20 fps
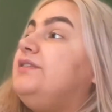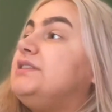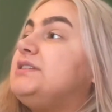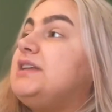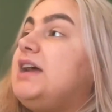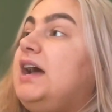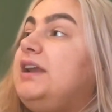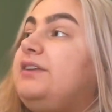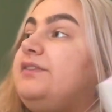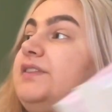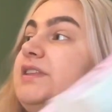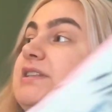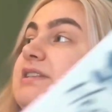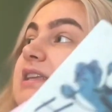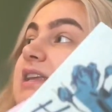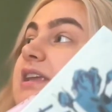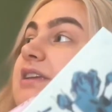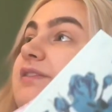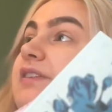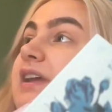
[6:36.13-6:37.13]
side of the
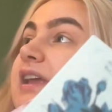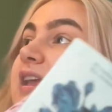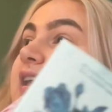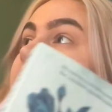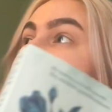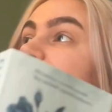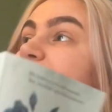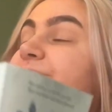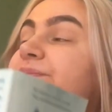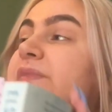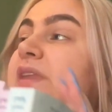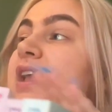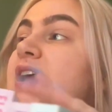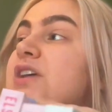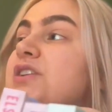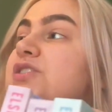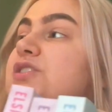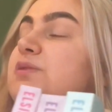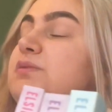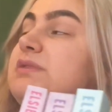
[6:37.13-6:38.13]
TV.
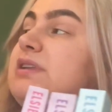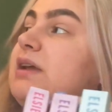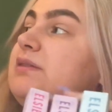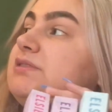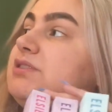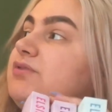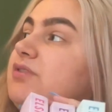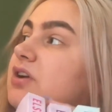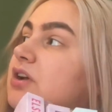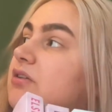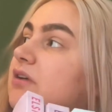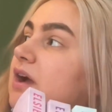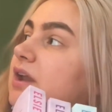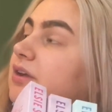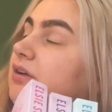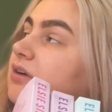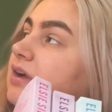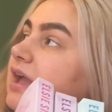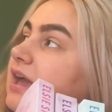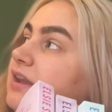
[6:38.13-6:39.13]
Sometimes I regret
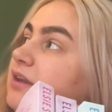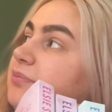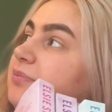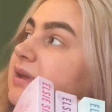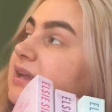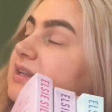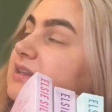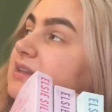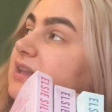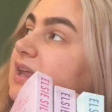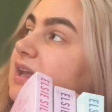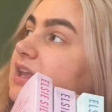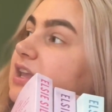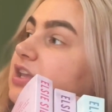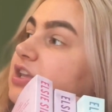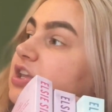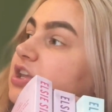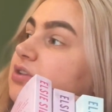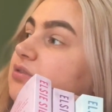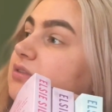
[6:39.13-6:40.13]
not getting a big like
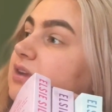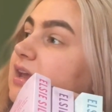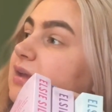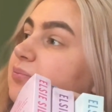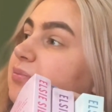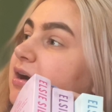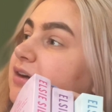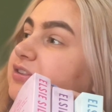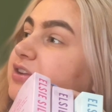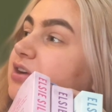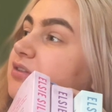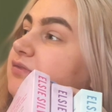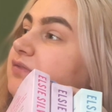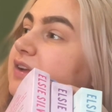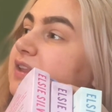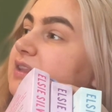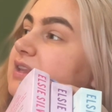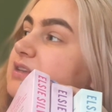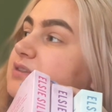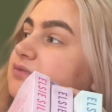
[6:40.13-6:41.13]
unit, but I don't
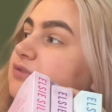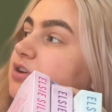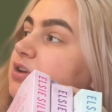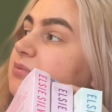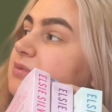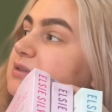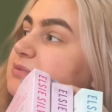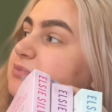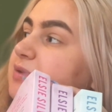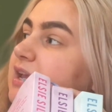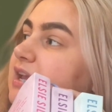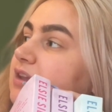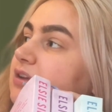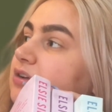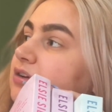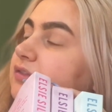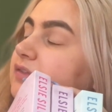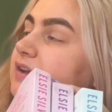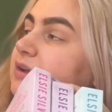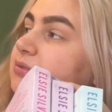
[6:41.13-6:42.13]
think this room is big
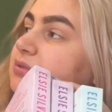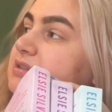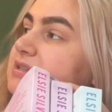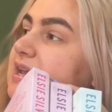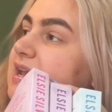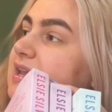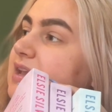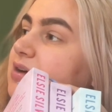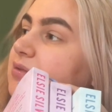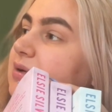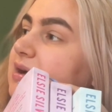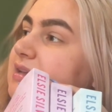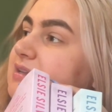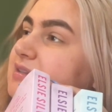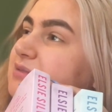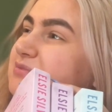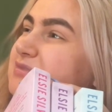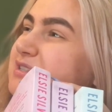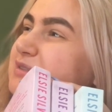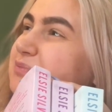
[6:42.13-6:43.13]
enough and it would take away
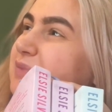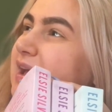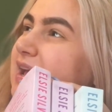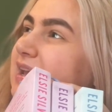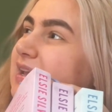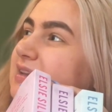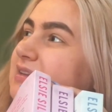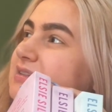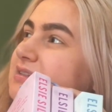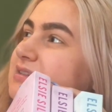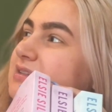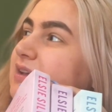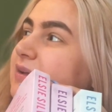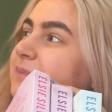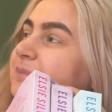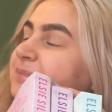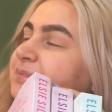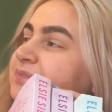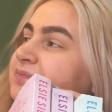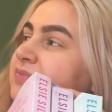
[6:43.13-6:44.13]
some space.
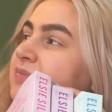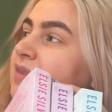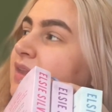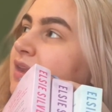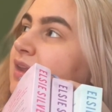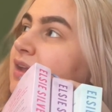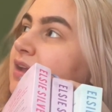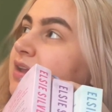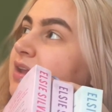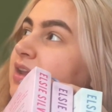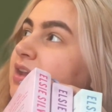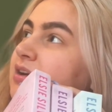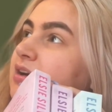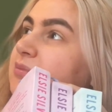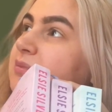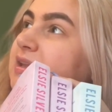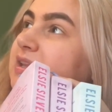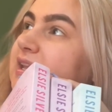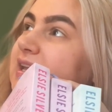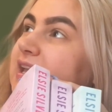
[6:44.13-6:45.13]
You know what I
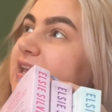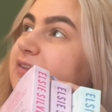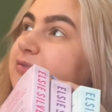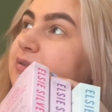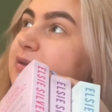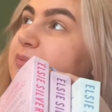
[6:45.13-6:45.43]
mean? Like if you